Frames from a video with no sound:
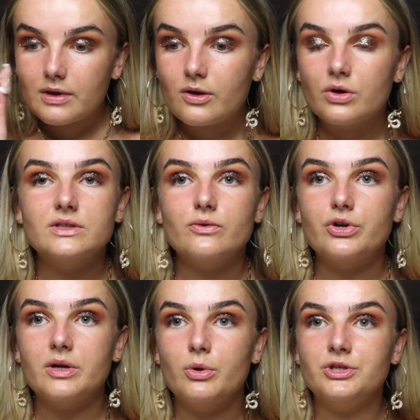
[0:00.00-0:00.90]
And because I've
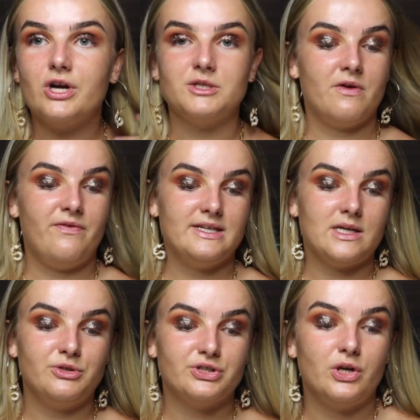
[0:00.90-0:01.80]
already moisturised my face,
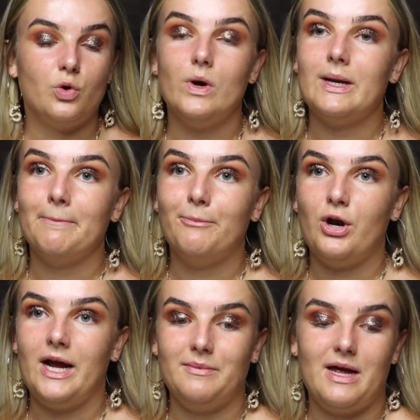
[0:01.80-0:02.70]
I'm just going to go in and
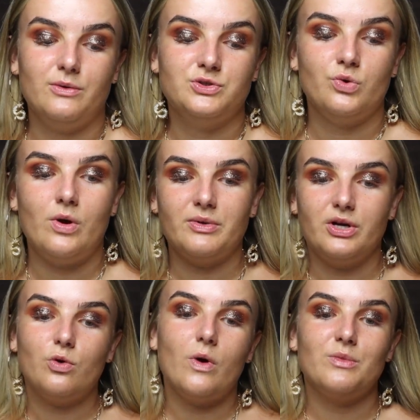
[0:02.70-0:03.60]
prime now. So I'm going
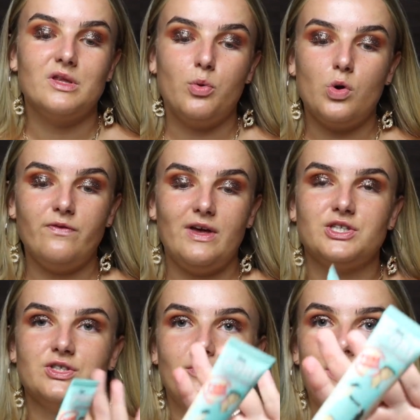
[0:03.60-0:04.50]
to go in with the
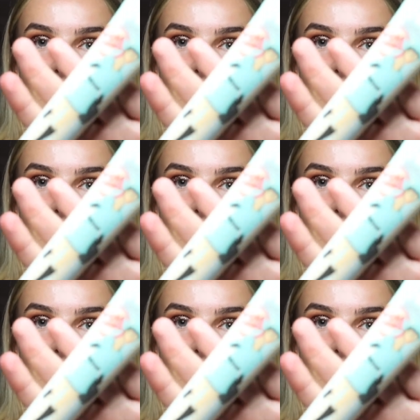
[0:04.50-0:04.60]
Professional by